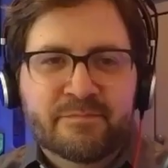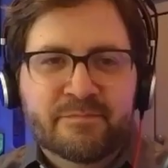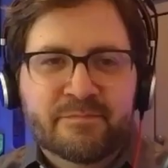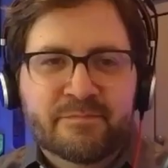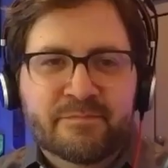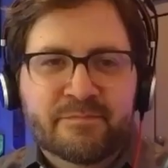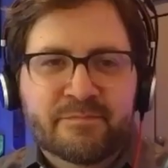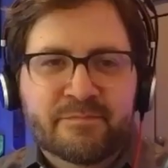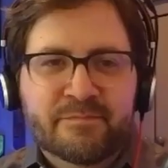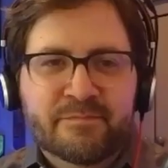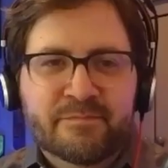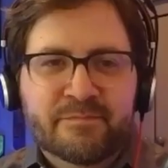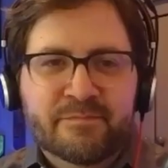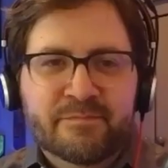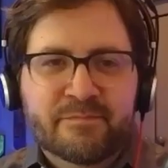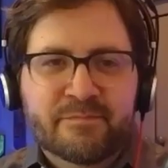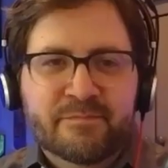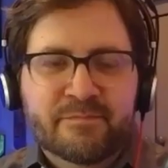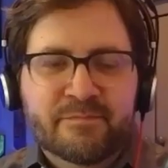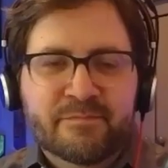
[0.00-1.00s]

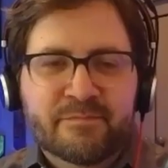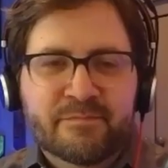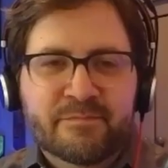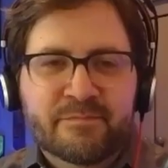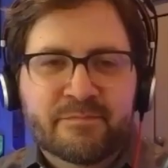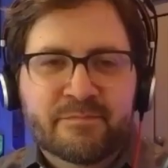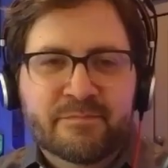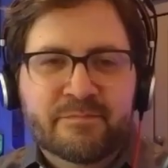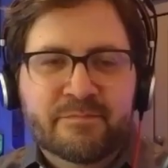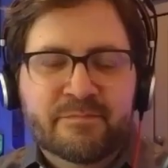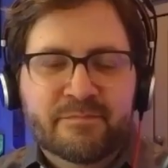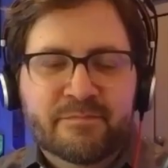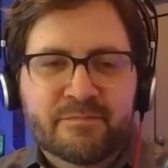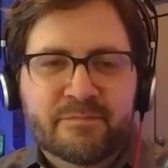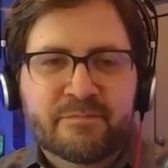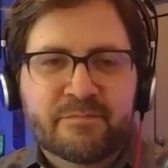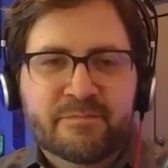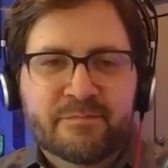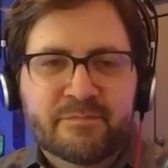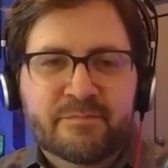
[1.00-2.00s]

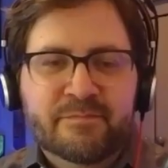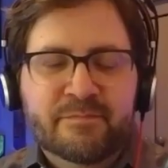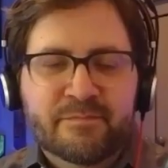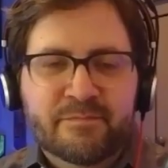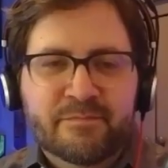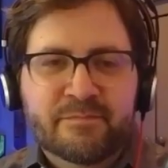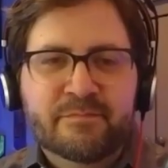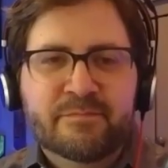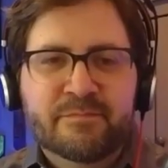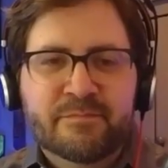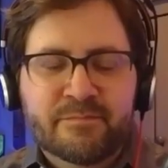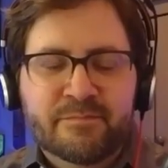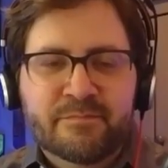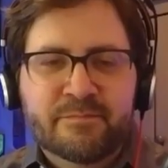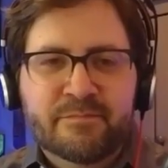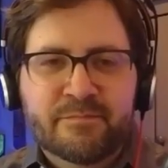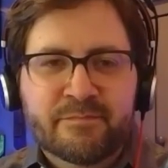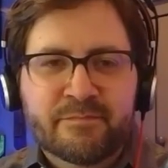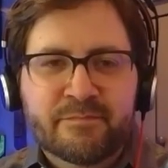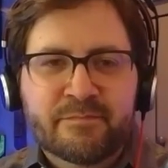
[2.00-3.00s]

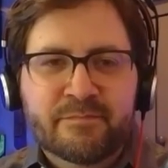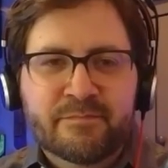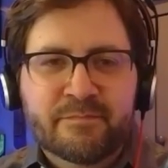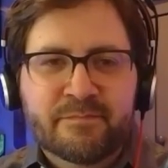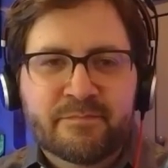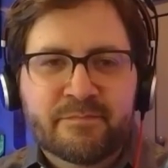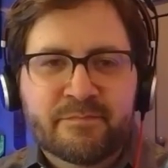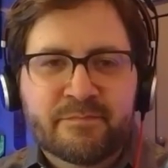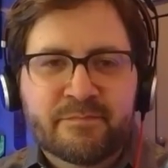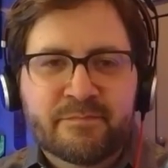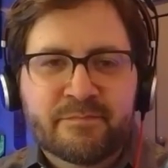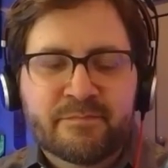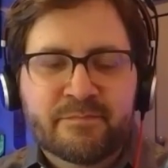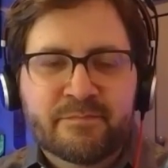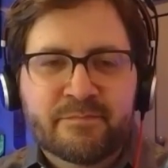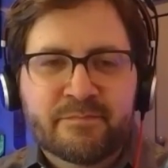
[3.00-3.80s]
The person shown says nothing.